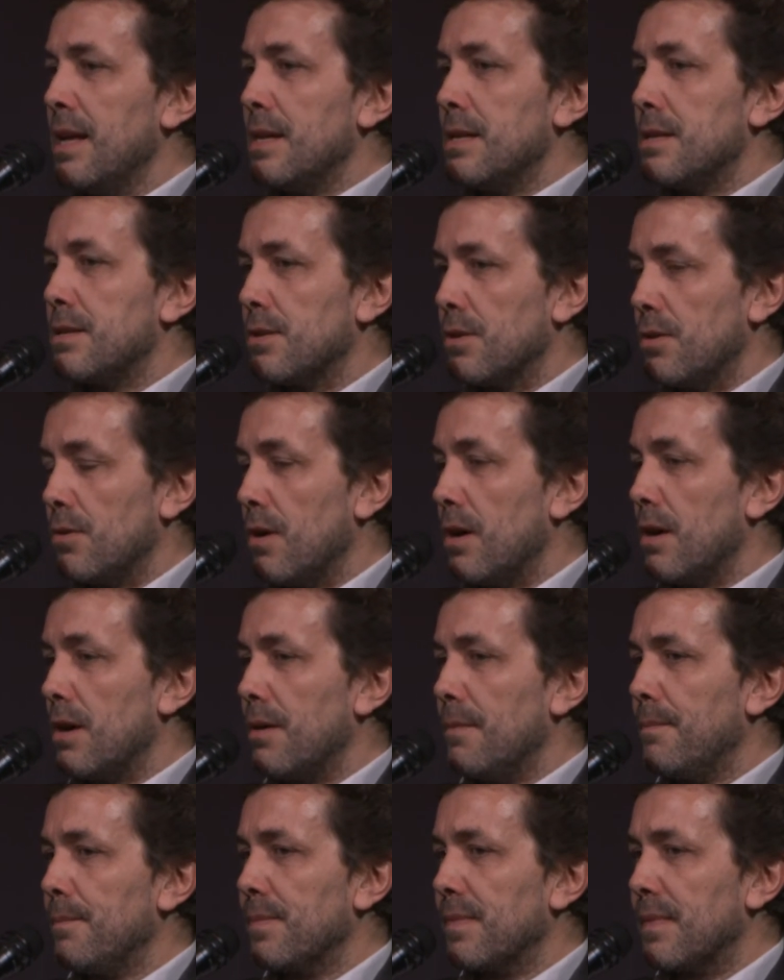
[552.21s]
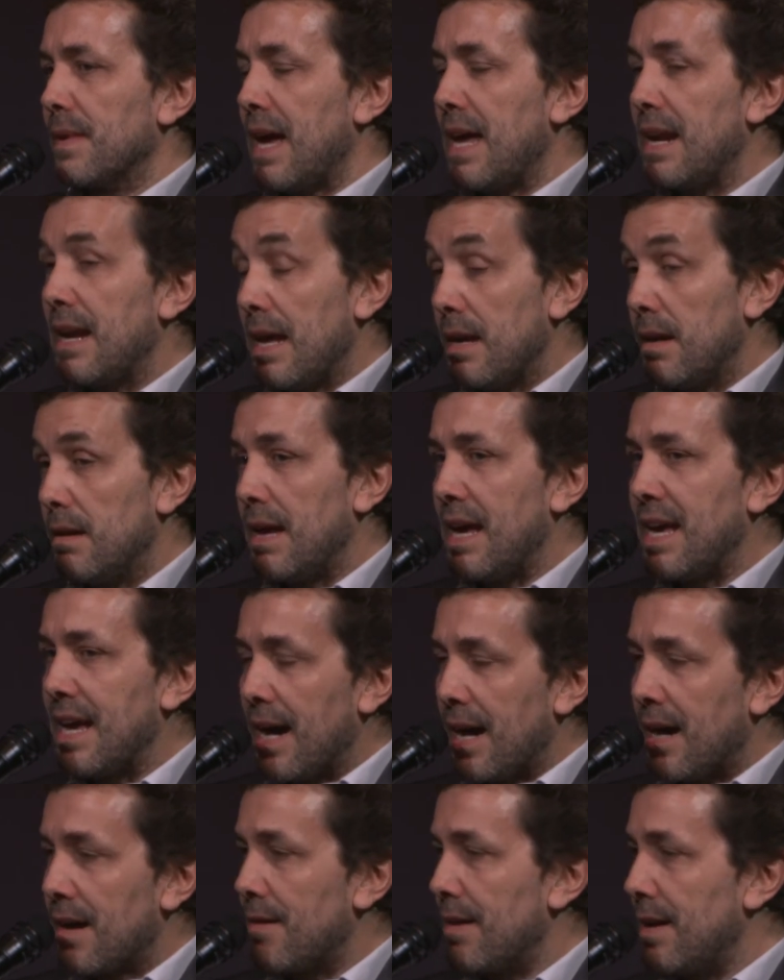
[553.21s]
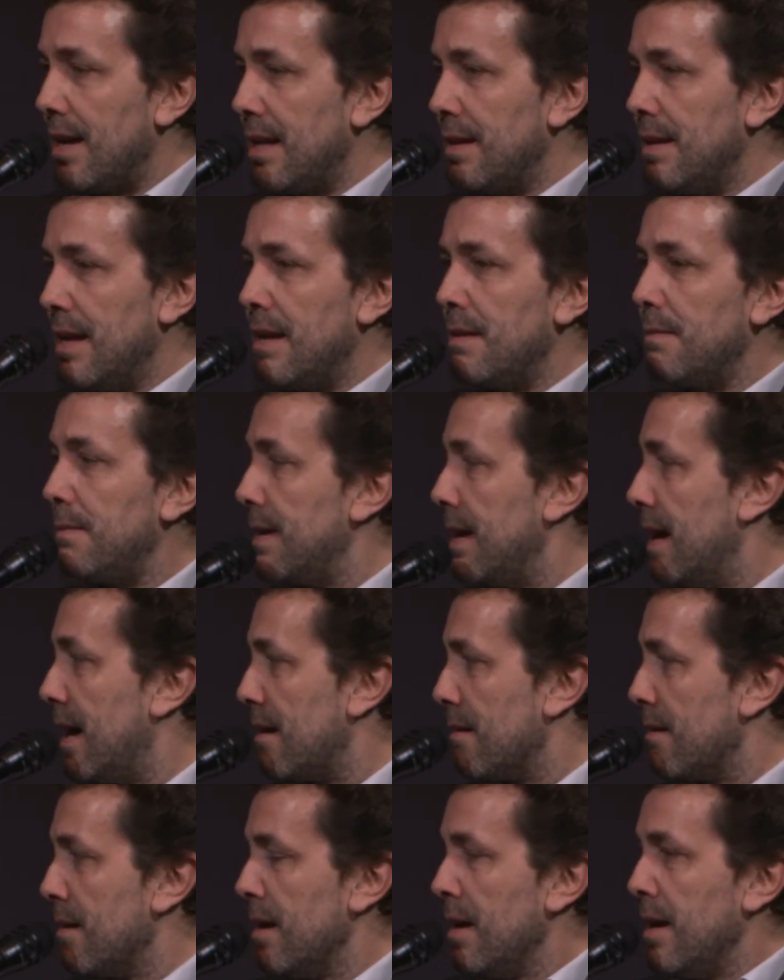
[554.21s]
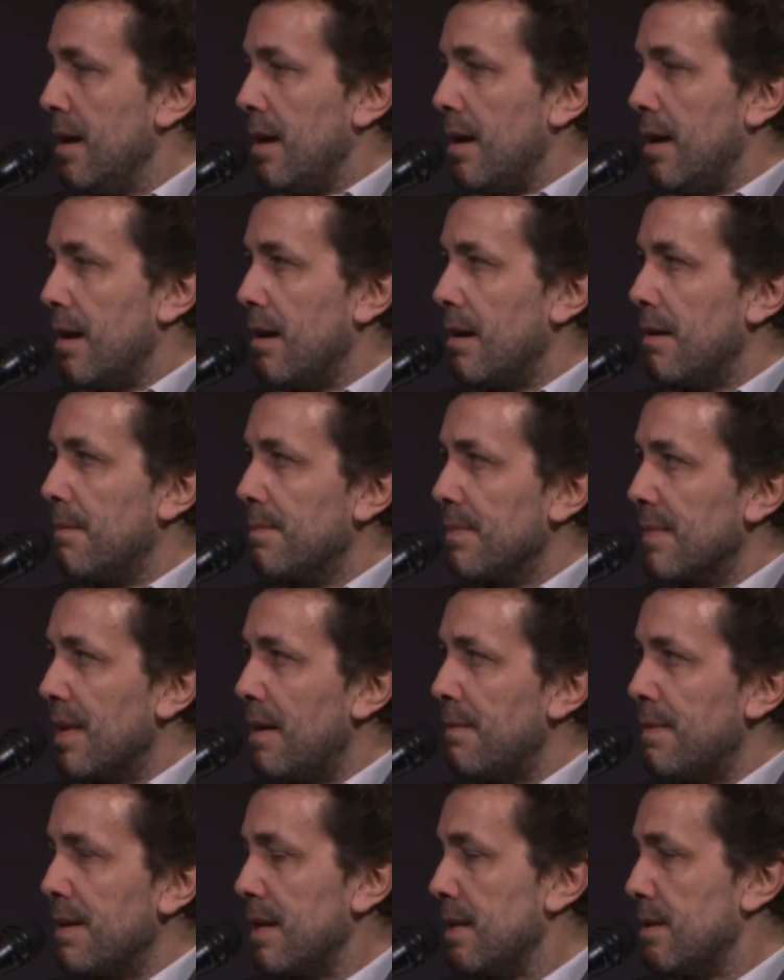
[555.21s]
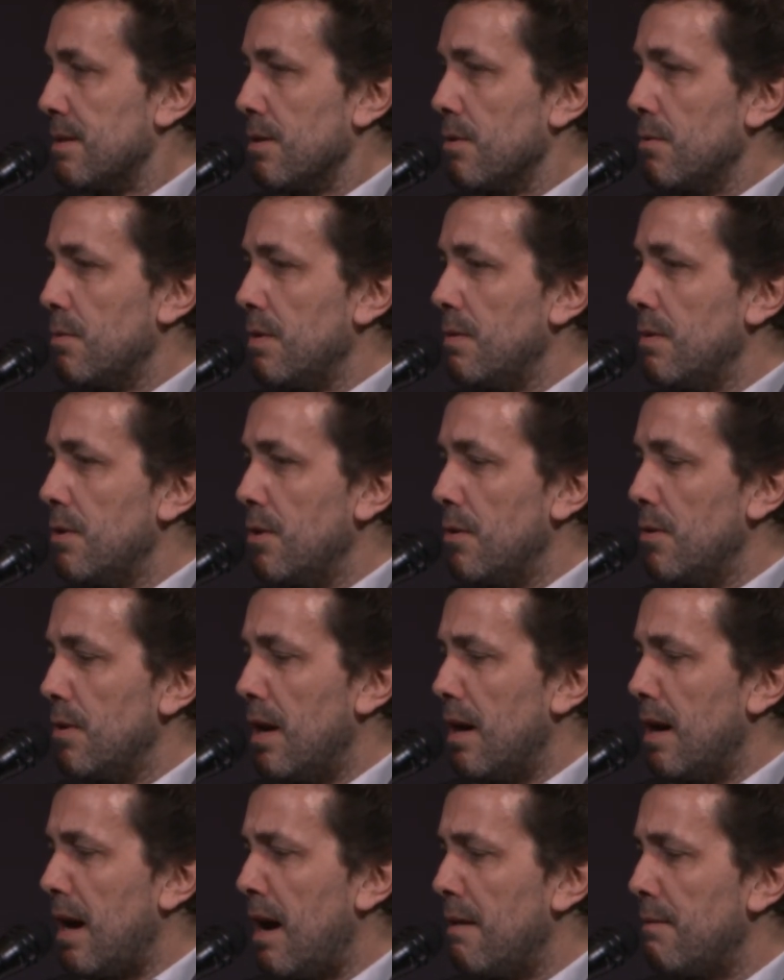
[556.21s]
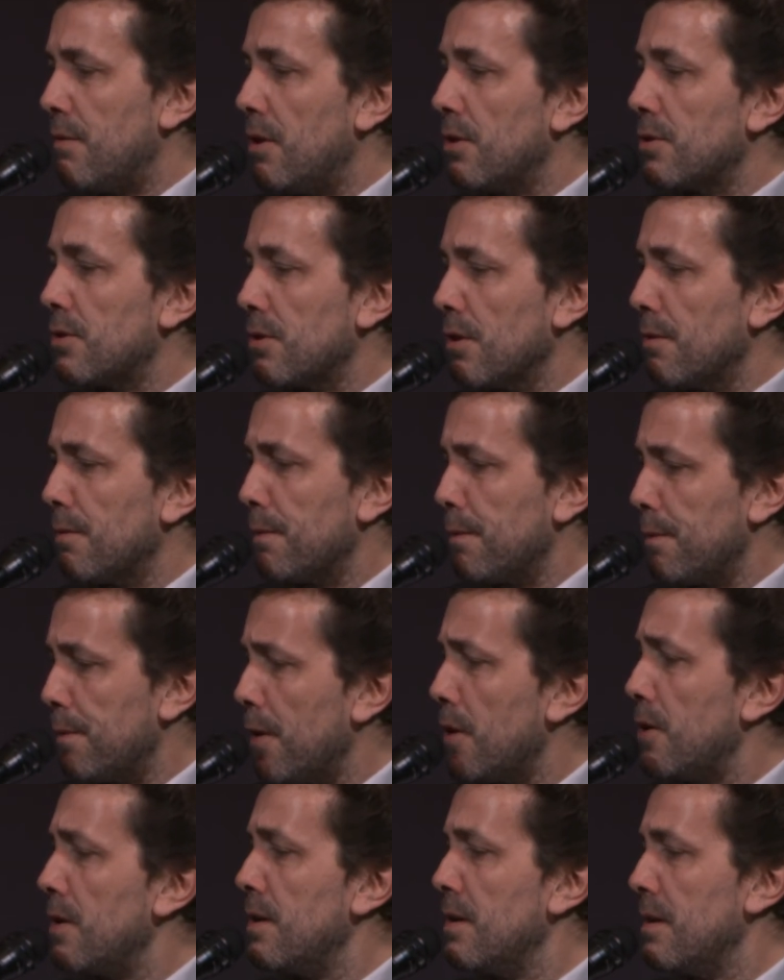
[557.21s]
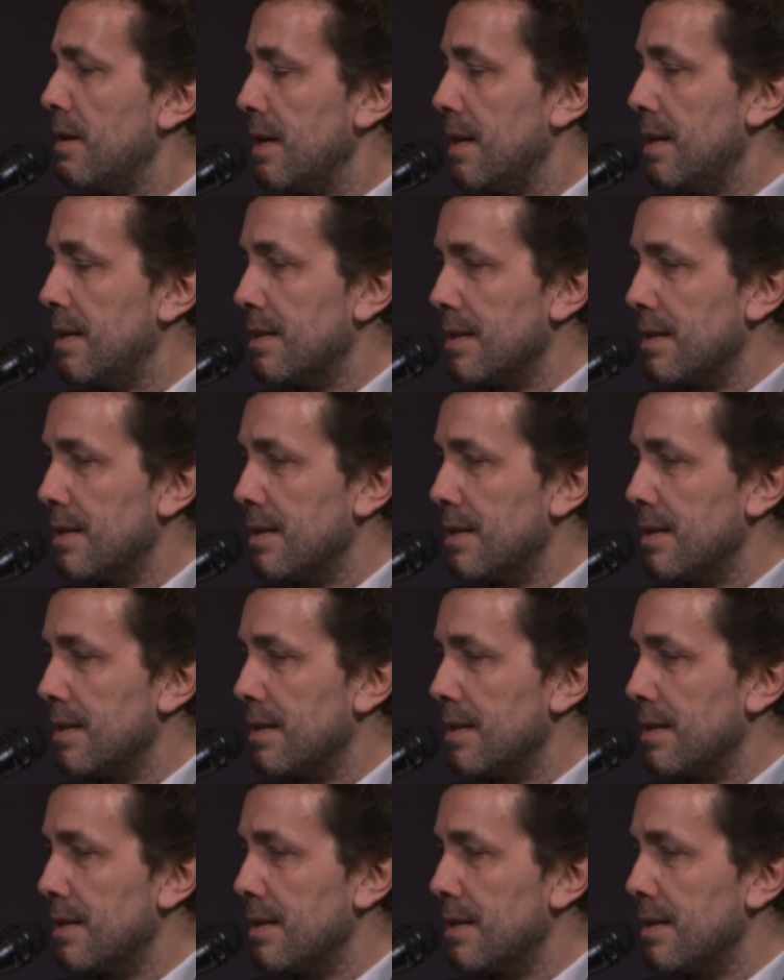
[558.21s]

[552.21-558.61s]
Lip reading: So and AR and VR. I think so. You'll have a lot of fun in